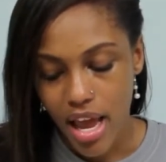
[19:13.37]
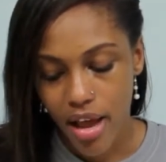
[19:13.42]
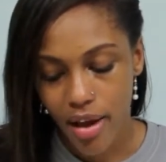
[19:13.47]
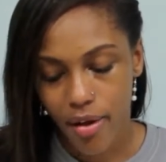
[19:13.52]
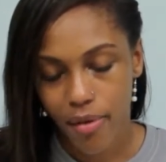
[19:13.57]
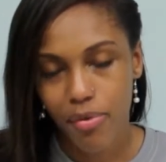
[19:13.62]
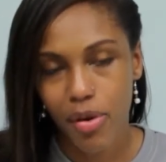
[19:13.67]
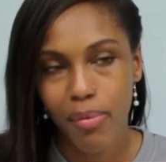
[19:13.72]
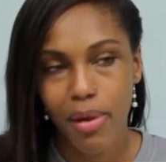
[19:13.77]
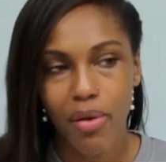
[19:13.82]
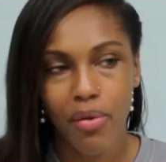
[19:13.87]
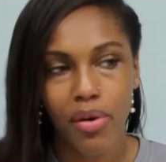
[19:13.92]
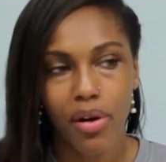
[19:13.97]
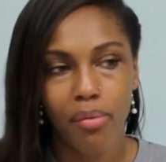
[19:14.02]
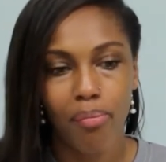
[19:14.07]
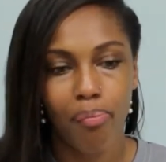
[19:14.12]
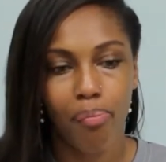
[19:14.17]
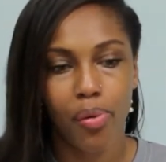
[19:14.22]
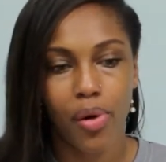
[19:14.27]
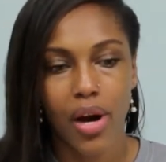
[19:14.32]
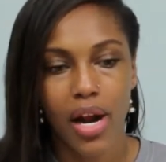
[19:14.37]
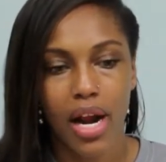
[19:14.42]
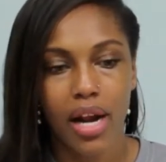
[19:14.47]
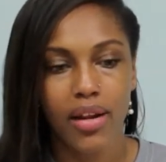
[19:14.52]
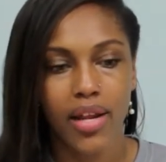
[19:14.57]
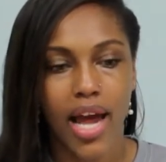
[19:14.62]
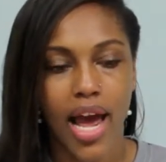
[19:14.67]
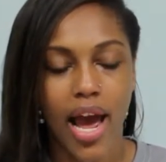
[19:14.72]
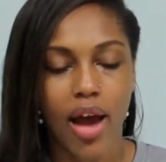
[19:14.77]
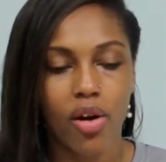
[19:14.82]
You might want to
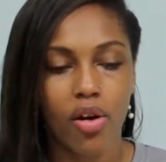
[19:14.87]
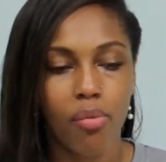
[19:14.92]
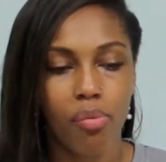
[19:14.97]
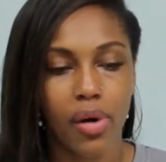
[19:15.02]
bring that,